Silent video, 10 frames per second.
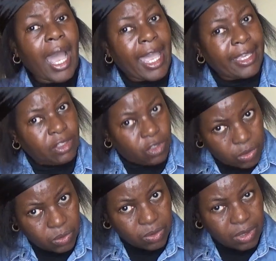I
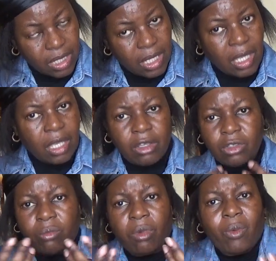do.
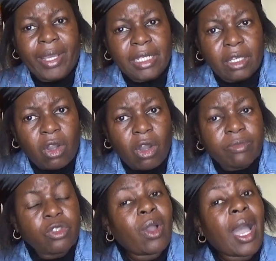But when it
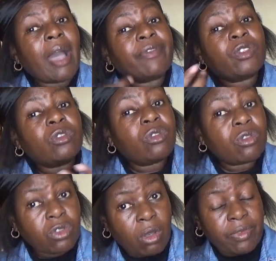comes, you have to do
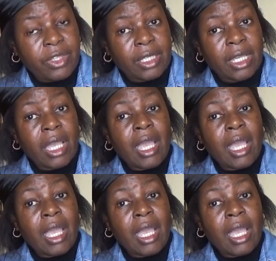something.